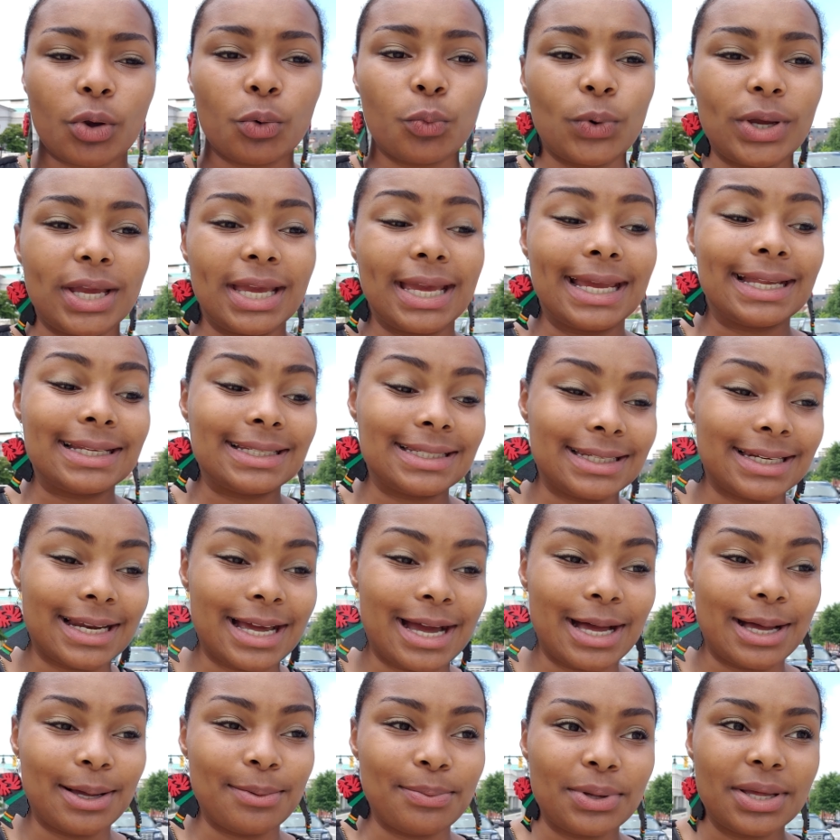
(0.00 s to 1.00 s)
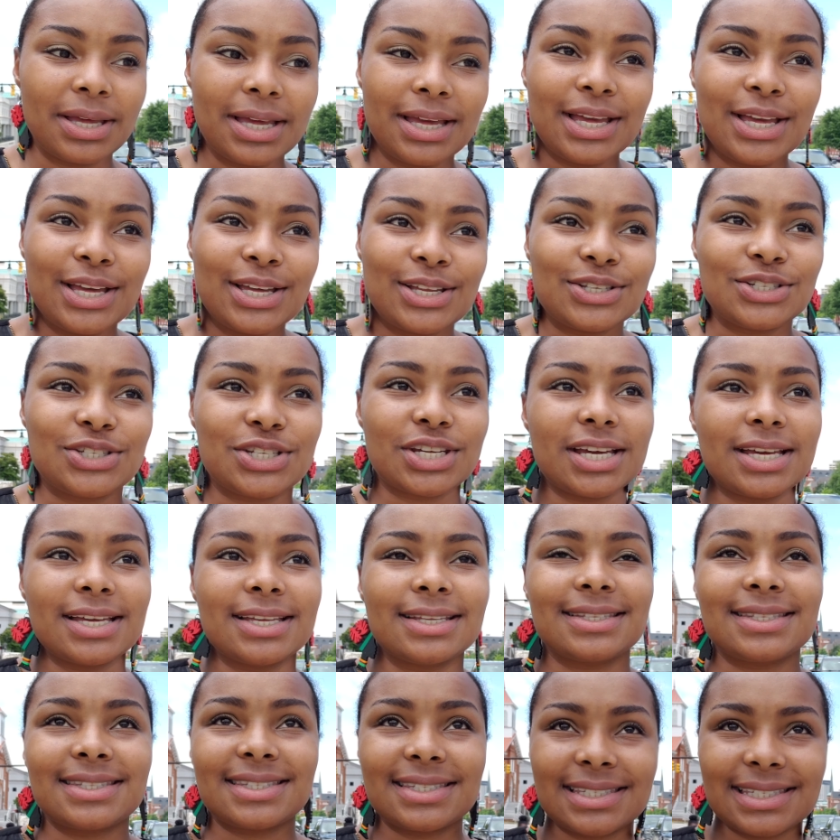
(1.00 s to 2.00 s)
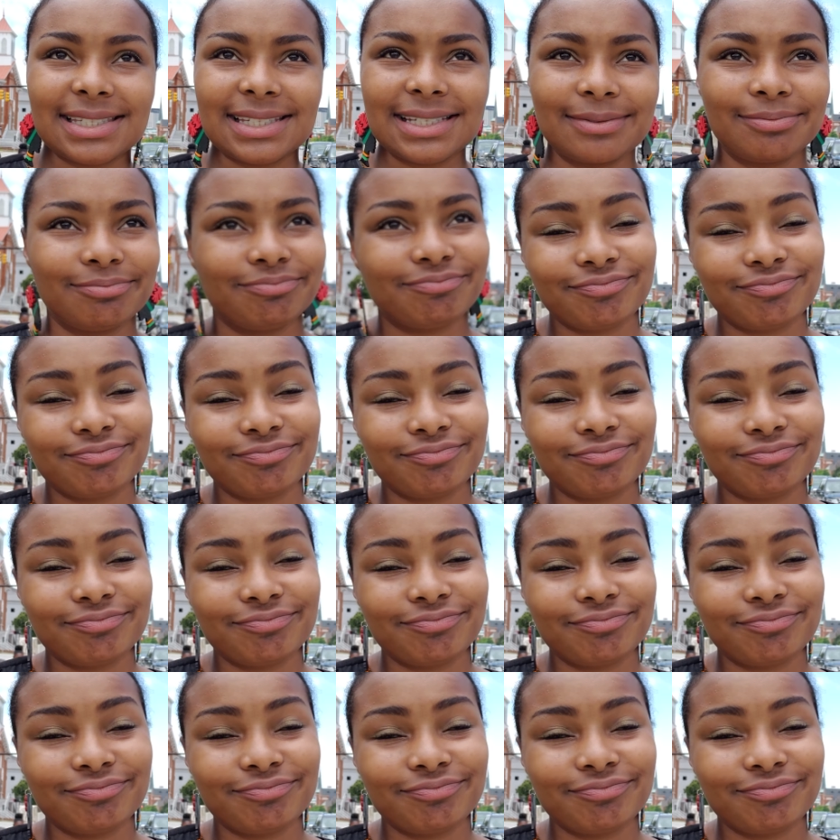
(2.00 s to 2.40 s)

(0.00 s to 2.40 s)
we ended up just